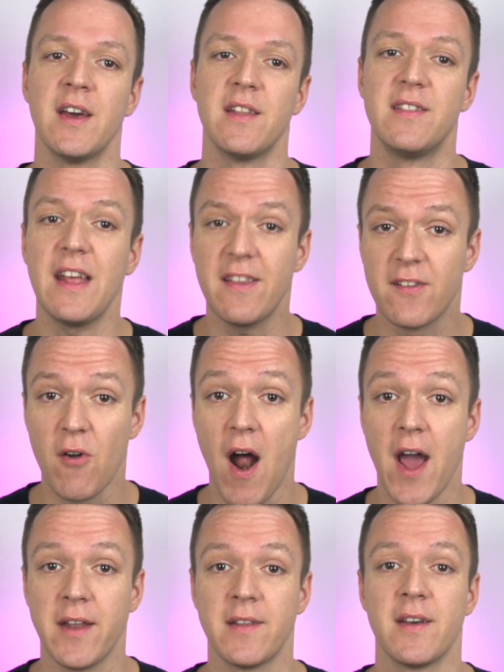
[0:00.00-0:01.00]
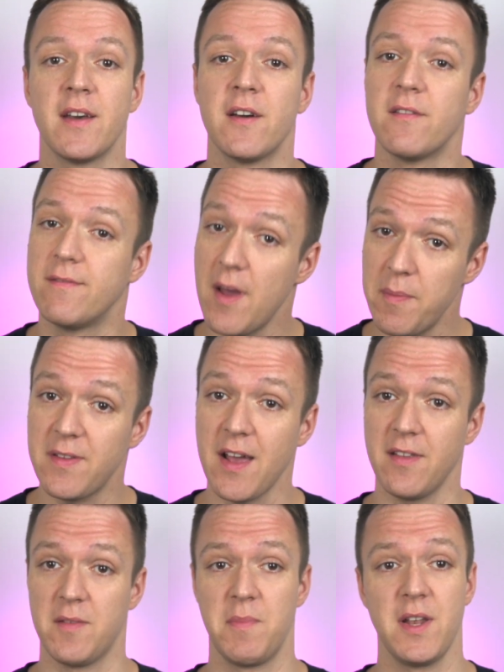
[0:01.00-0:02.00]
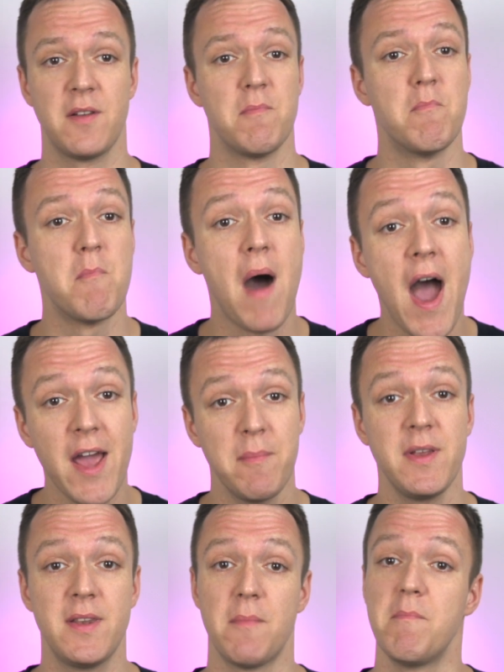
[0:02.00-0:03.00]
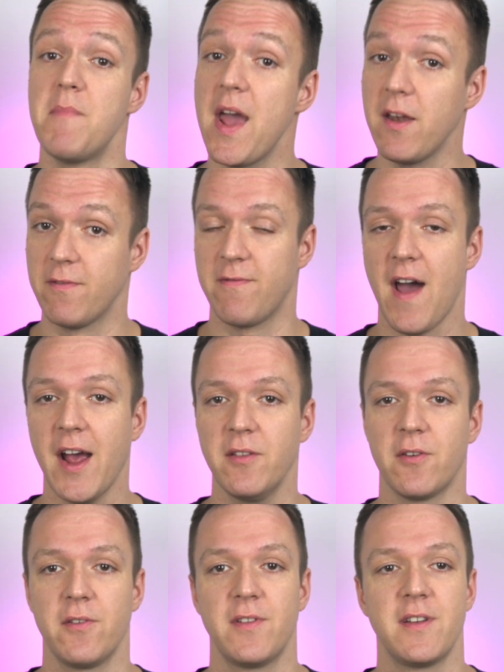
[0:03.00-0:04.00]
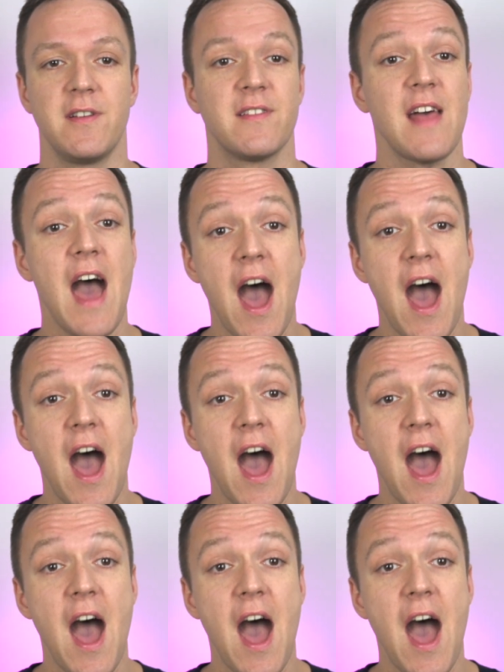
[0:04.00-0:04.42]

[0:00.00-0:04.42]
That's right. Website speed might be the main factor that is